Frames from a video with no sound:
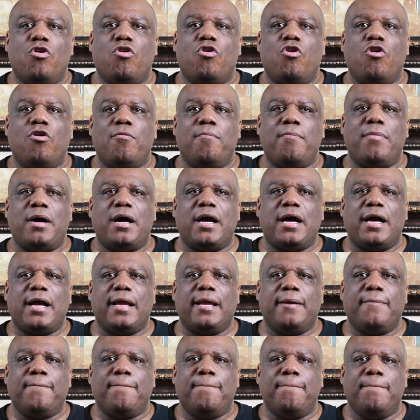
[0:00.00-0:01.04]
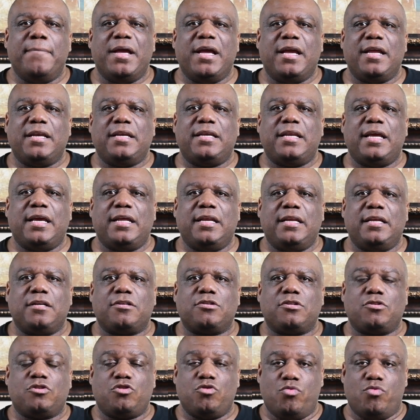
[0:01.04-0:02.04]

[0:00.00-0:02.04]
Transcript: on my mandated